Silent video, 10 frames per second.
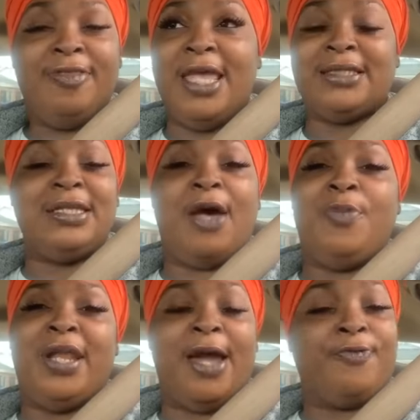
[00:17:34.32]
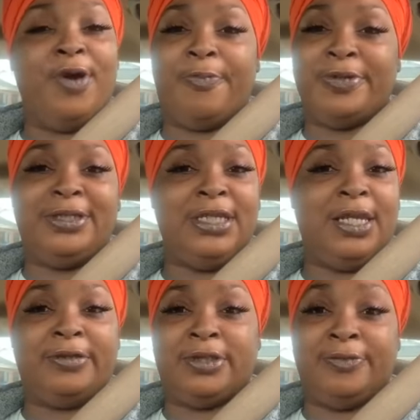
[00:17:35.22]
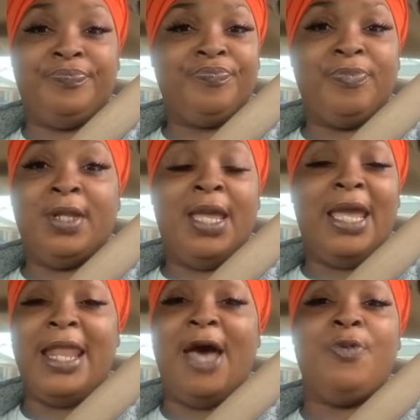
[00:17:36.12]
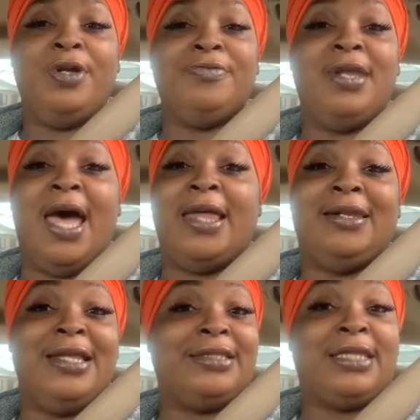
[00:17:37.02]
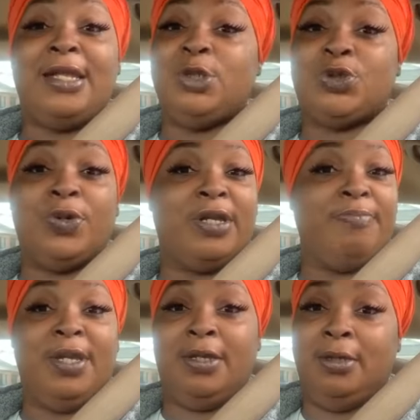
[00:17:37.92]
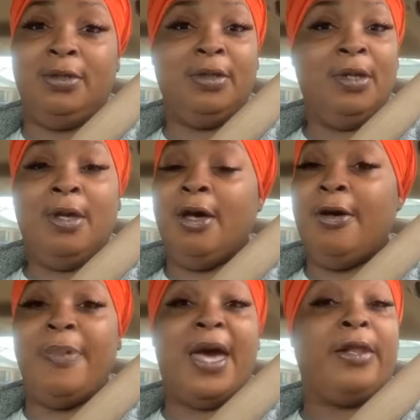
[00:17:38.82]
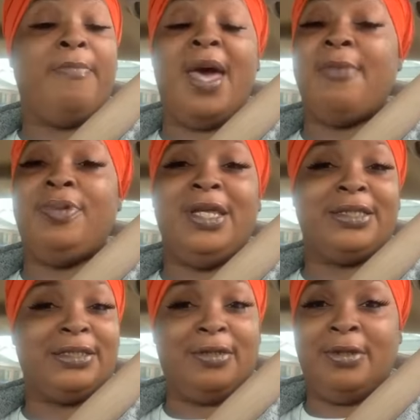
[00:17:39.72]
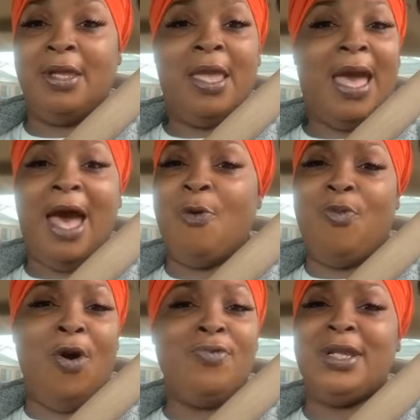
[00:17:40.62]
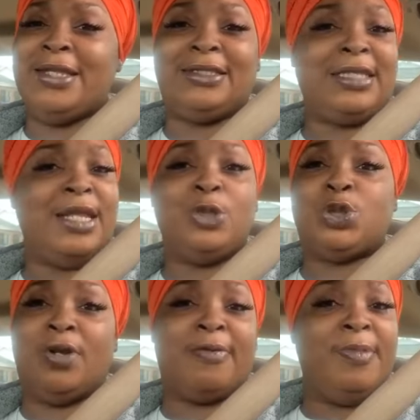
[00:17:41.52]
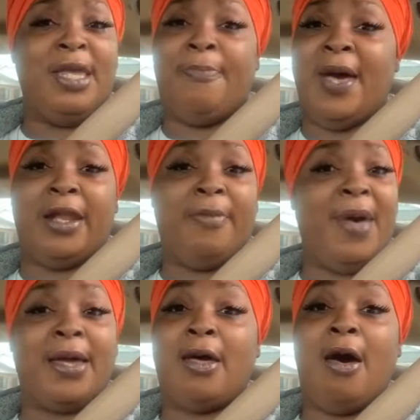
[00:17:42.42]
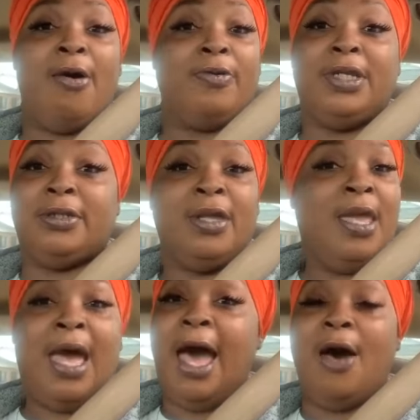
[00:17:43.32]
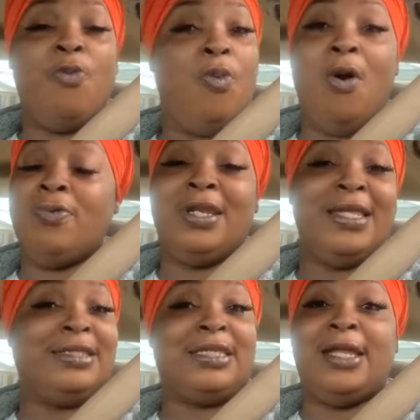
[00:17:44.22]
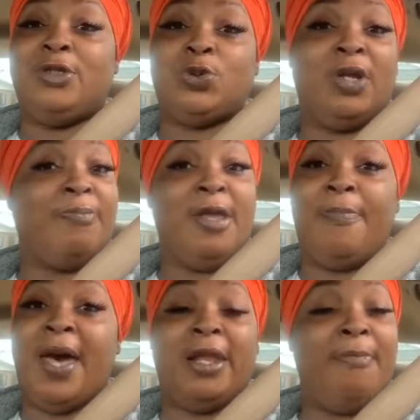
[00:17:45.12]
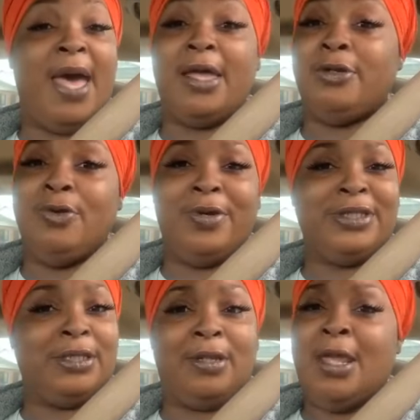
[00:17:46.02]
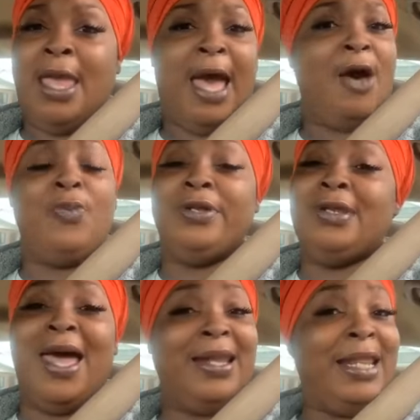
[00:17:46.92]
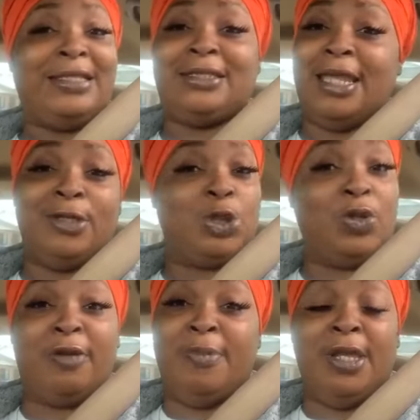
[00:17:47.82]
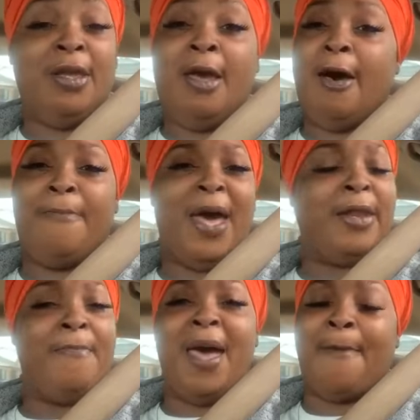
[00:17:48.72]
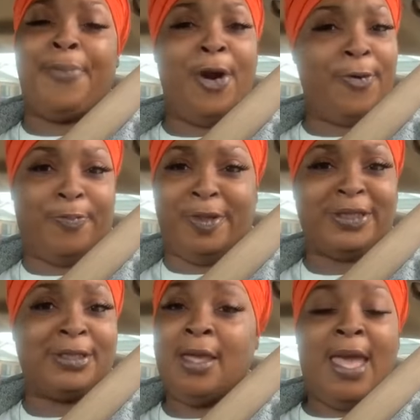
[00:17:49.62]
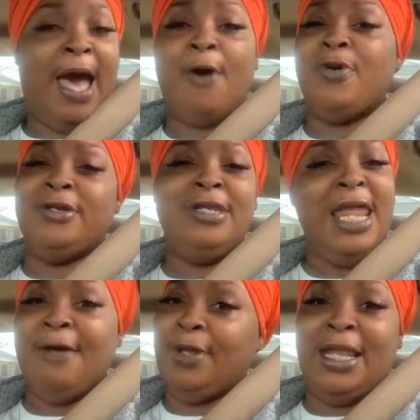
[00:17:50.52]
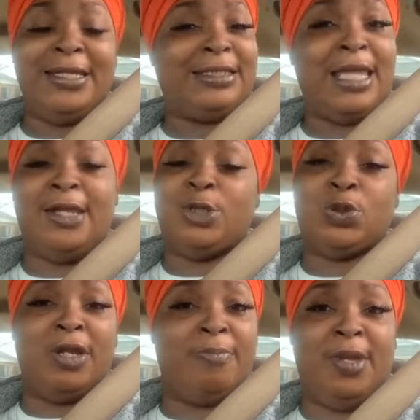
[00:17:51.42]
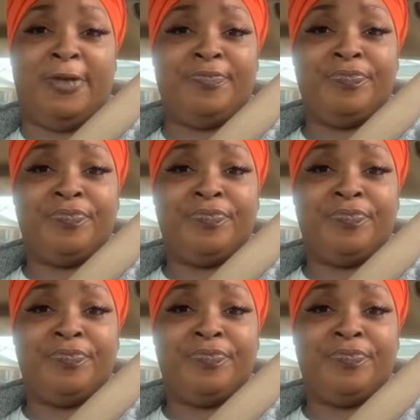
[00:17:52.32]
That's not what I represent. And I will not let Satan trick me up out of my blessing. I won't let Satan trick me up out of my calling. I won't let Satan trick me up out of my anointing. I will not let Satan trick me up out of my purpose. I will never let Satan trick me